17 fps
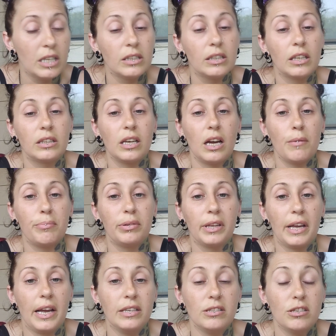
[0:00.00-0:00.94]
that that
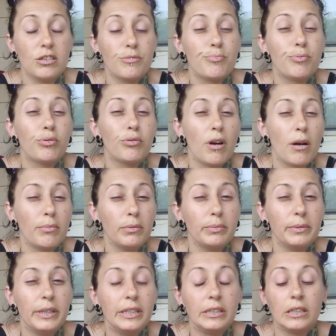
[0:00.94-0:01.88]
plant is
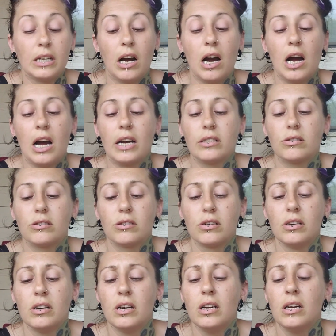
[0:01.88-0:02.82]
probably
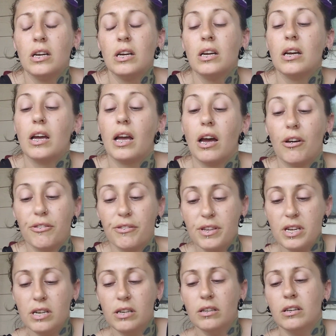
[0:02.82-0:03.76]
not
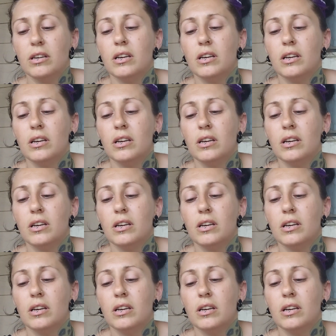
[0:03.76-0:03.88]
healthy,